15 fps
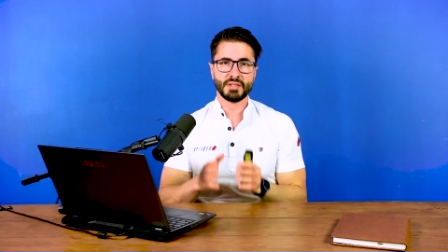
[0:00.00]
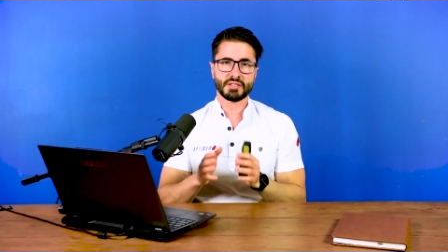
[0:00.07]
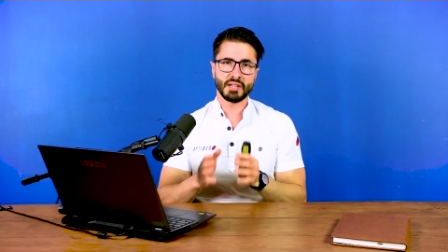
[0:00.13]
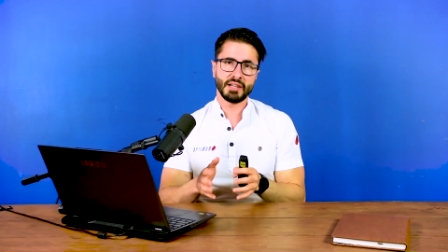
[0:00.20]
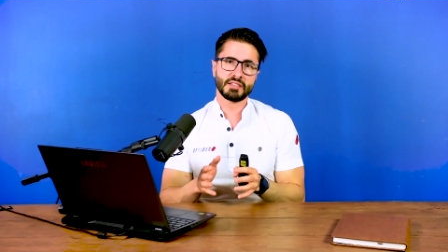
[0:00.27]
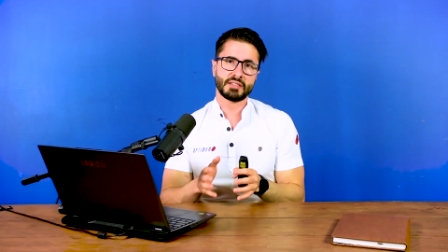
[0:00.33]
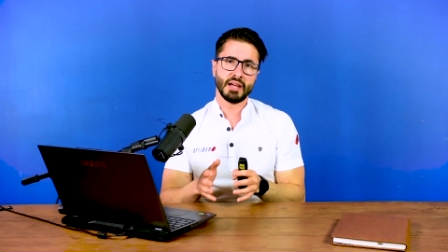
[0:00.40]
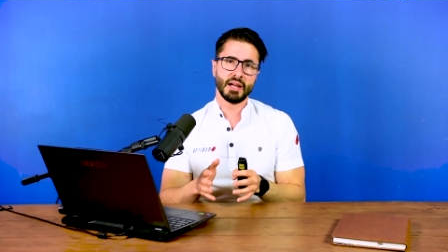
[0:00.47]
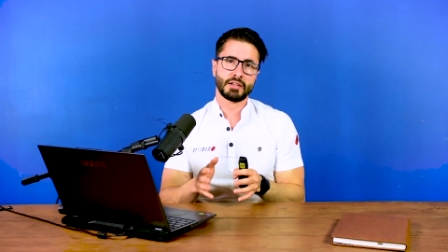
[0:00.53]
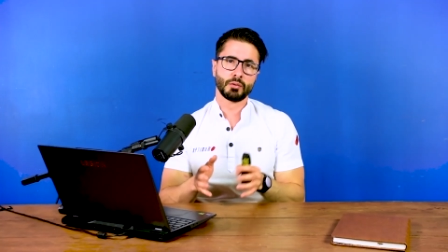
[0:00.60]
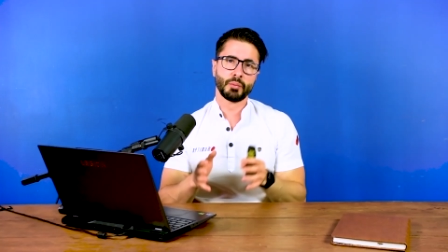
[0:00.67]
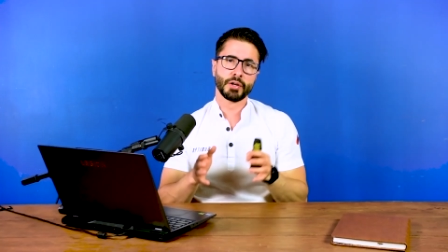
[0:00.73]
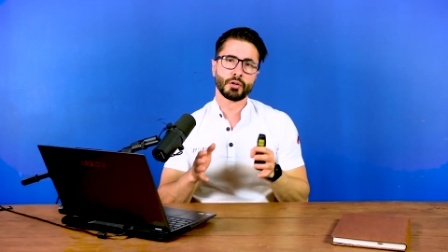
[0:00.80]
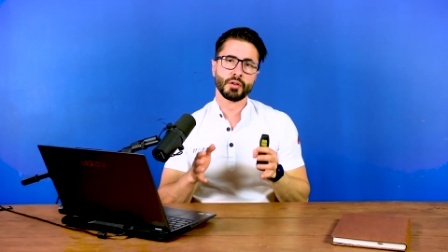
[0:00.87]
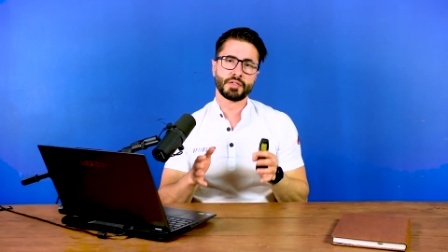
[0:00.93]
Besides that,
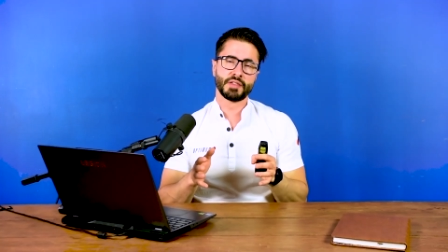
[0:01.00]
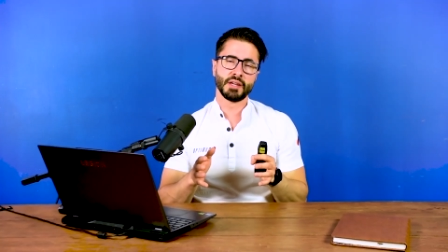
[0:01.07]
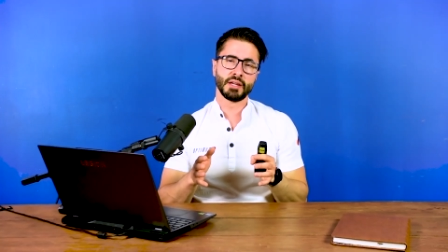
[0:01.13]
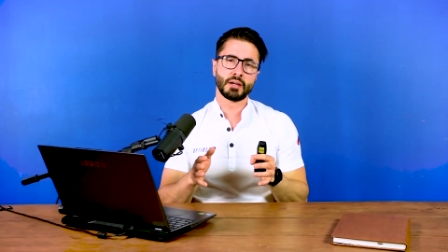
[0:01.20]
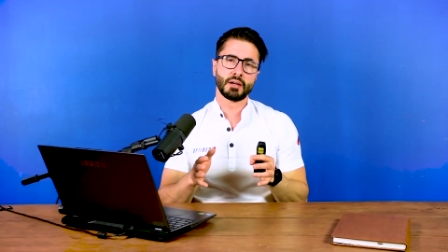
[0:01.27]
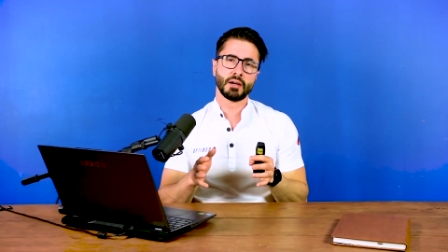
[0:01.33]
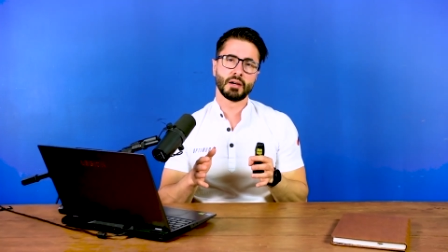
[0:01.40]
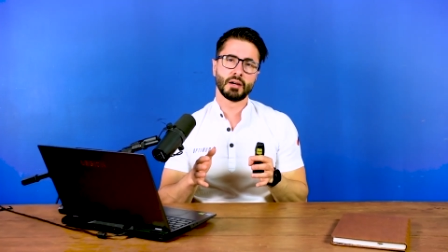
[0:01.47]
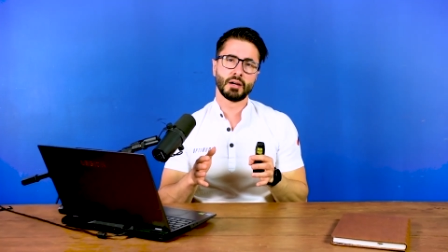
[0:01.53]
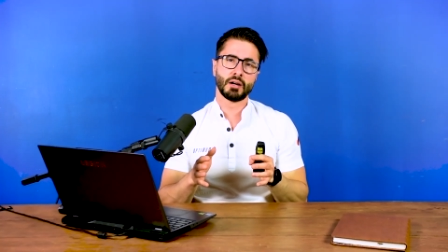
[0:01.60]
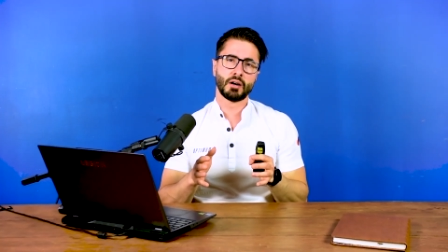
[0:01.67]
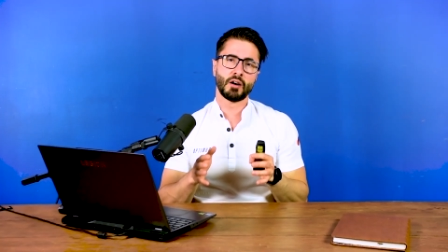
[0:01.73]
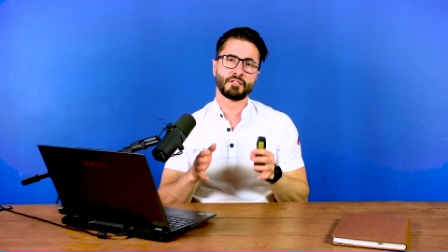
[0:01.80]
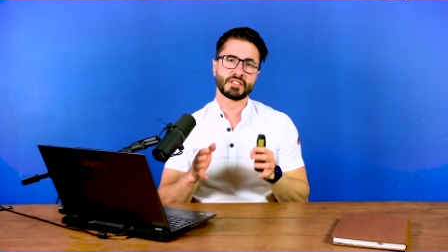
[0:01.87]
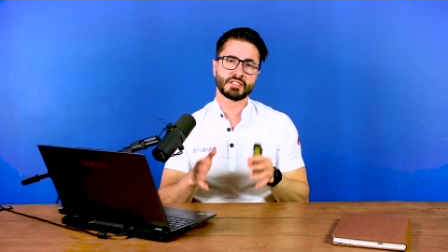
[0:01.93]
we could think
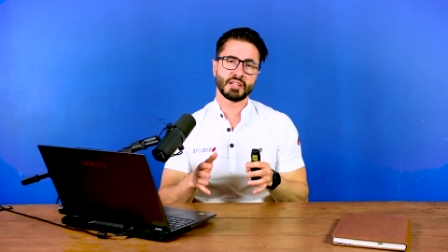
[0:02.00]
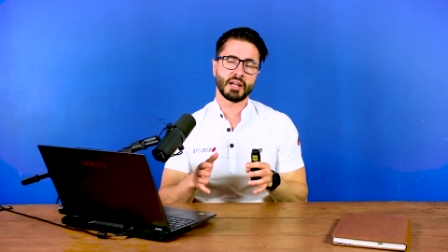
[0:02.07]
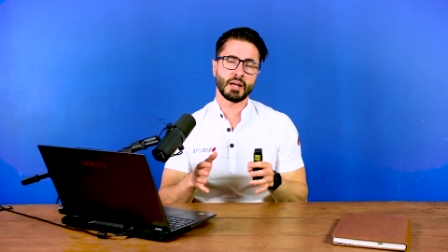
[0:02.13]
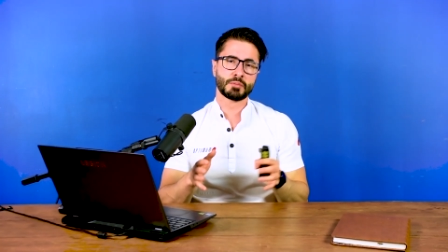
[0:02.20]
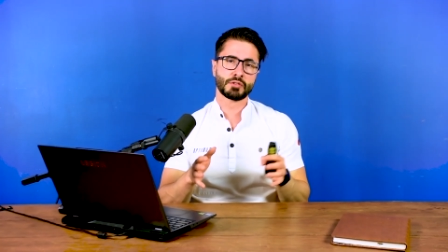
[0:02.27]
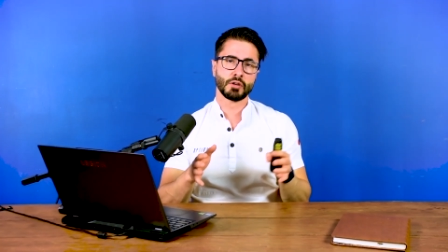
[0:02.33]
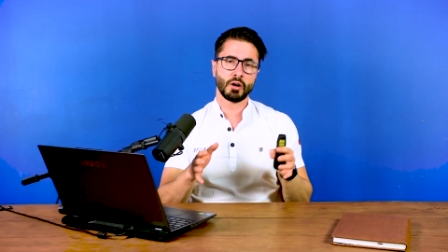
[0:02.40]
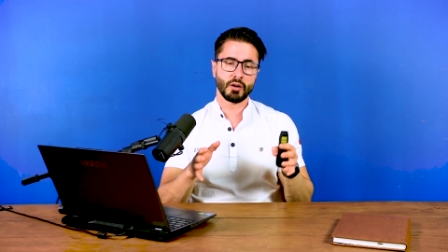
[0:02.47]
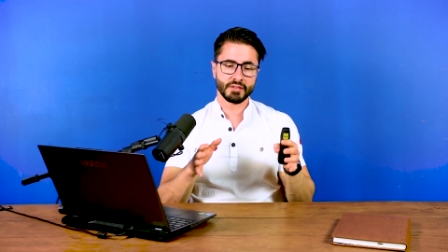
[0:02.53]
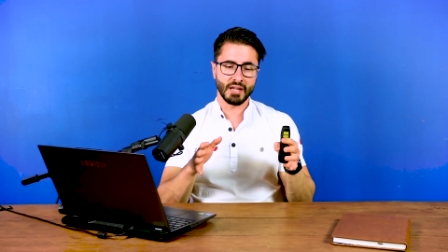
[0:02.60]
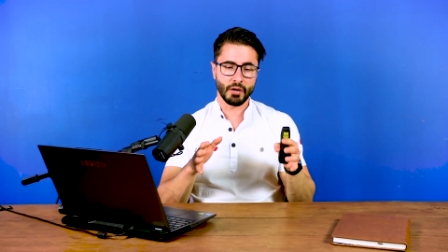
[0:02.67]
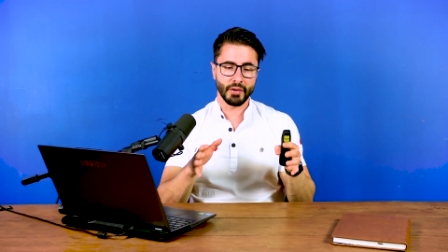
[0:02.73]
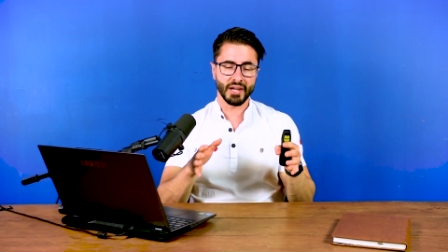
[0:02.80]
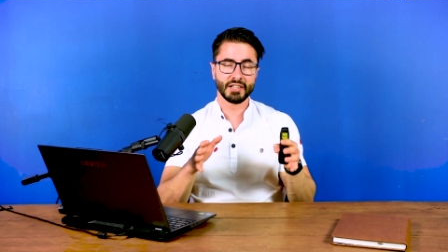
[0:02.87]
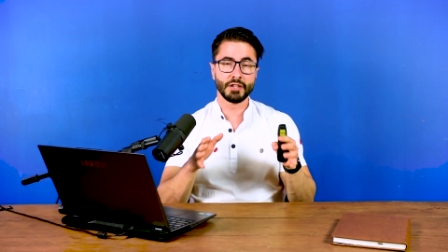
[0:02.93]
of setups
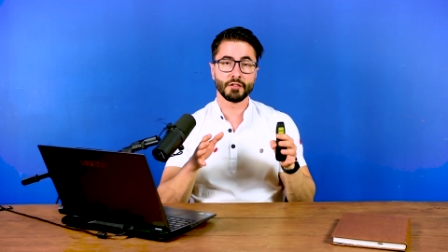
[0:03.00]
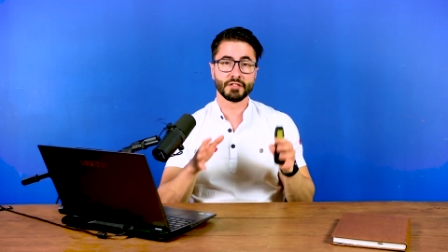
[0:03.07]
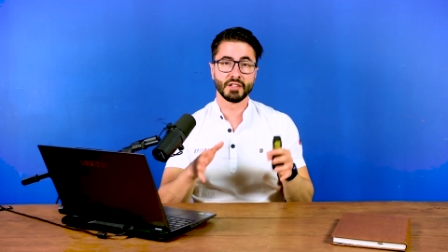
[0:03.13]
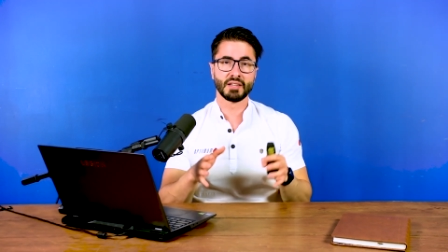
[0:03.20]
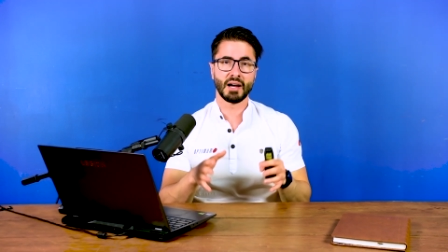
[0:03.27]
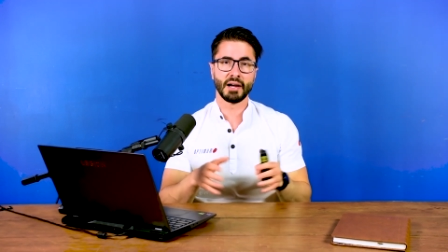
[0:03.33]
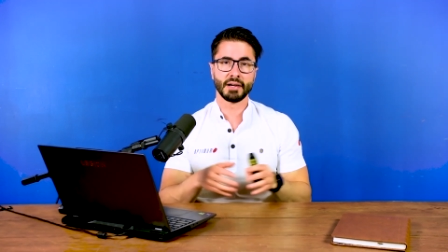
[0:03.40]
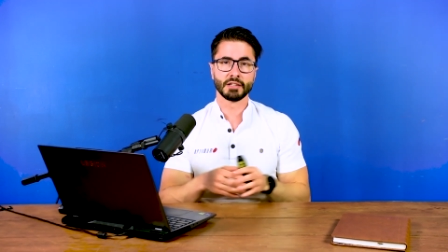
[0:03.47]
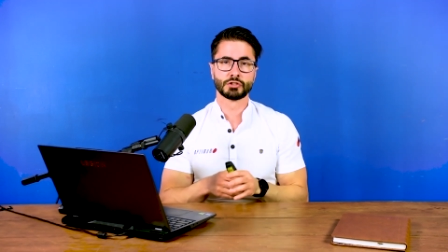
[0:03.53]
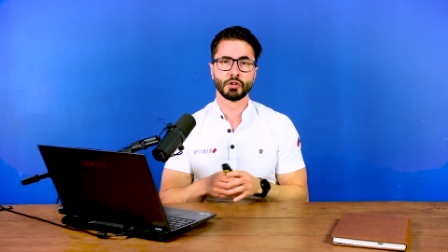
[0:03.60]
directly off the tire.